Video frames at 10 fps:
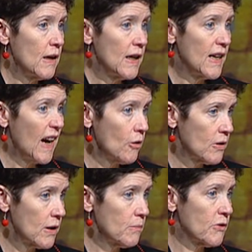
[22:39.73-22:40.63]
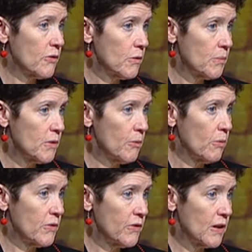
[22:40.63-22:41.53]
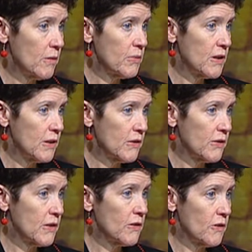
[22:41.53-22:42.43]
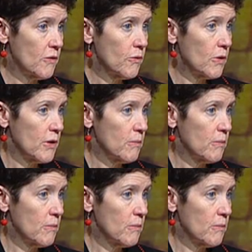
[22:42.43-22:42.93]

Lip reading: and outcomes for people with diabetes and so forth.